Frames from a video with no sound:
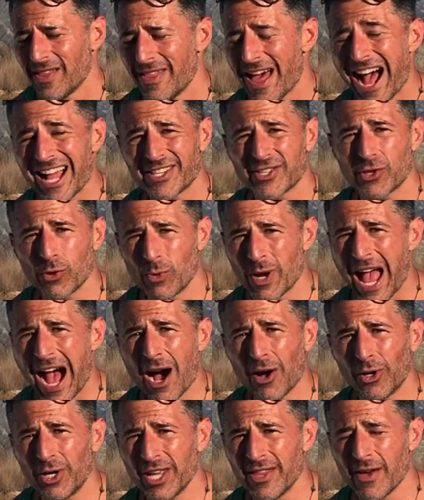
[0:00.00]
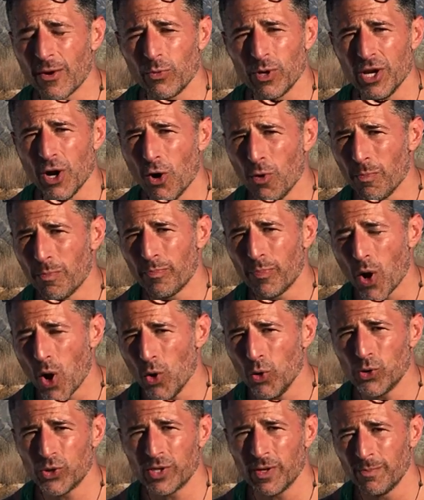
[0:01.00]
That's the reality that we don't
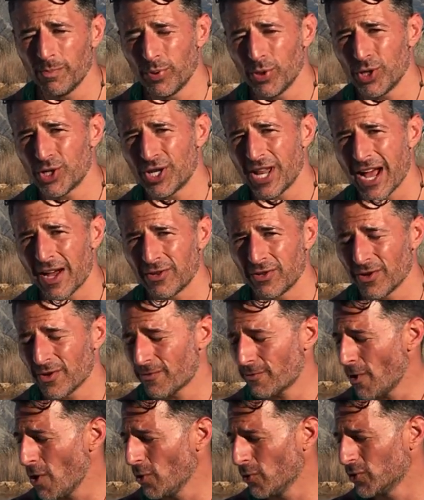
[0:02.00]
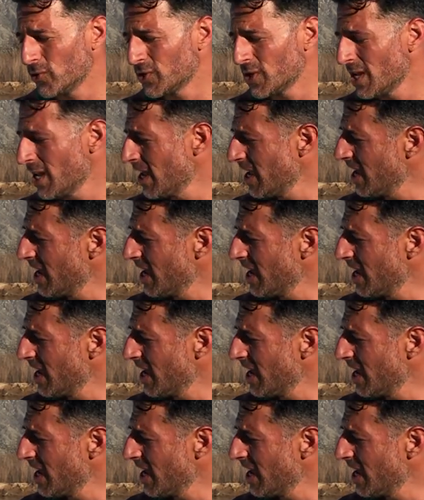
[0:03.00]
post and push down your throats.